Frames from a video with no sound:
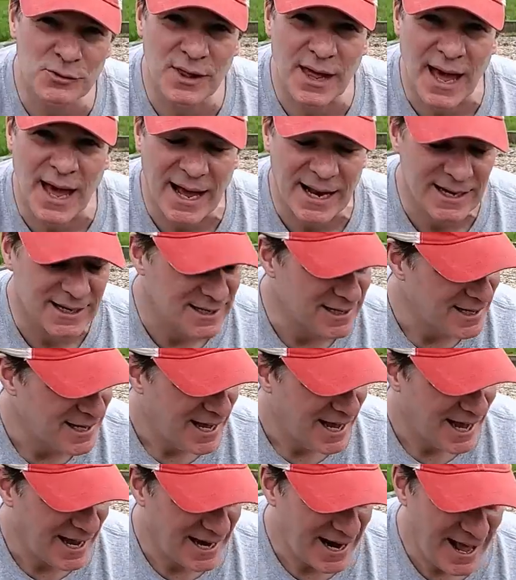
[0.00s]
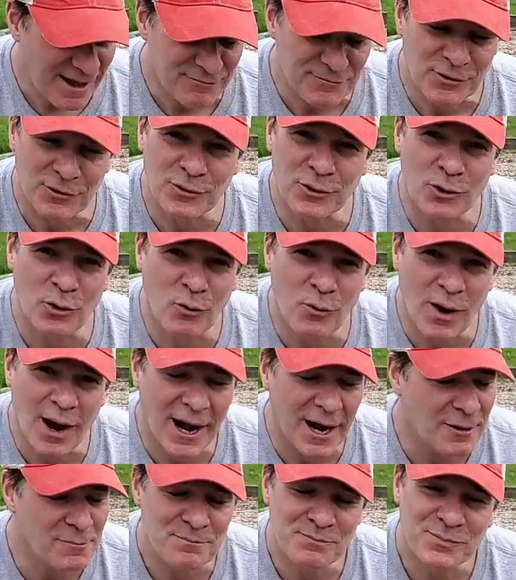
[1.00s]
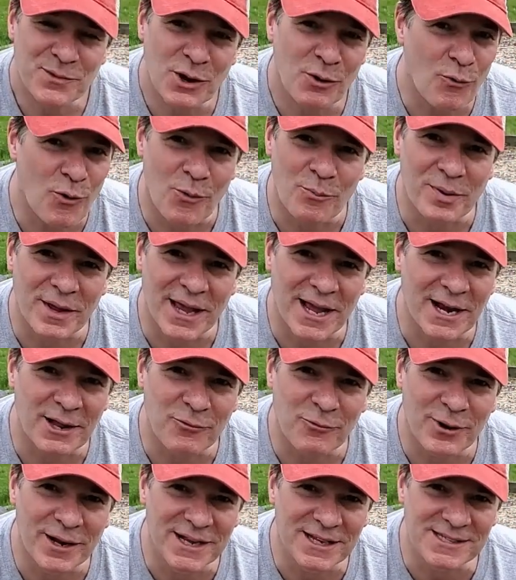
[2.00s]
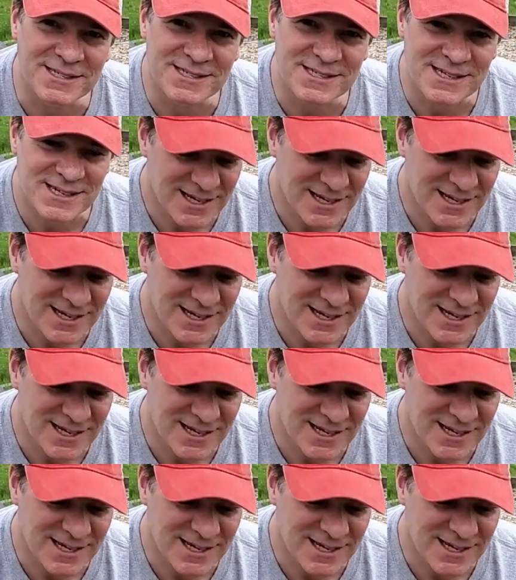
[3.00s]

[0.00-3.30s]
that, and after a little while there won't be any weeds